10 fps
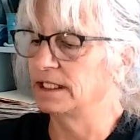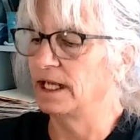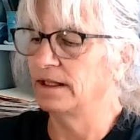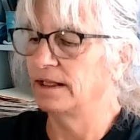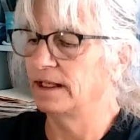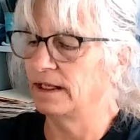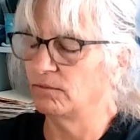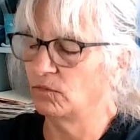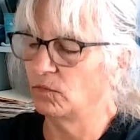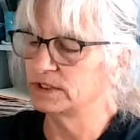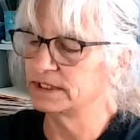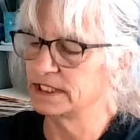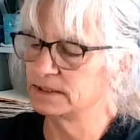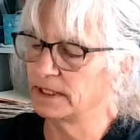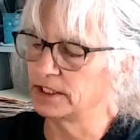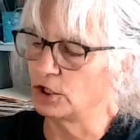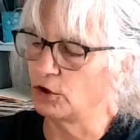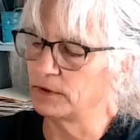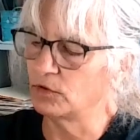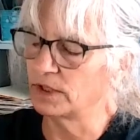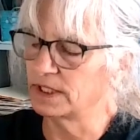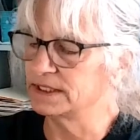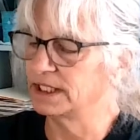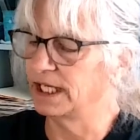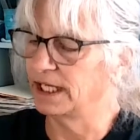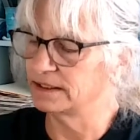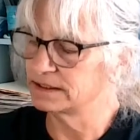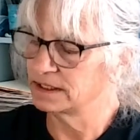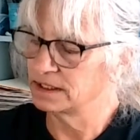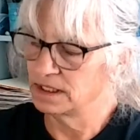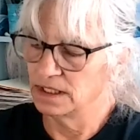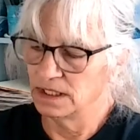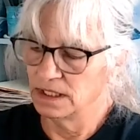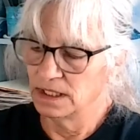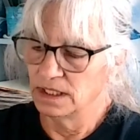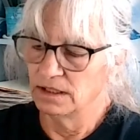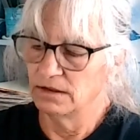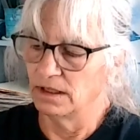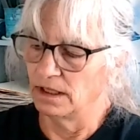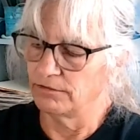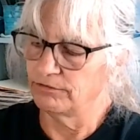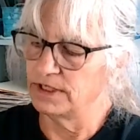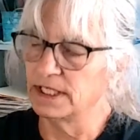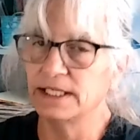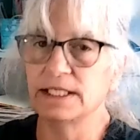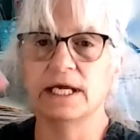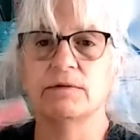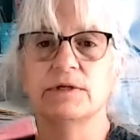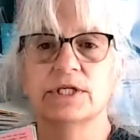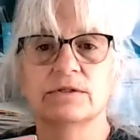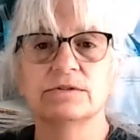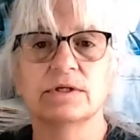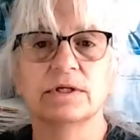and what's nice about the OMMI hook is it has free 90-day returns on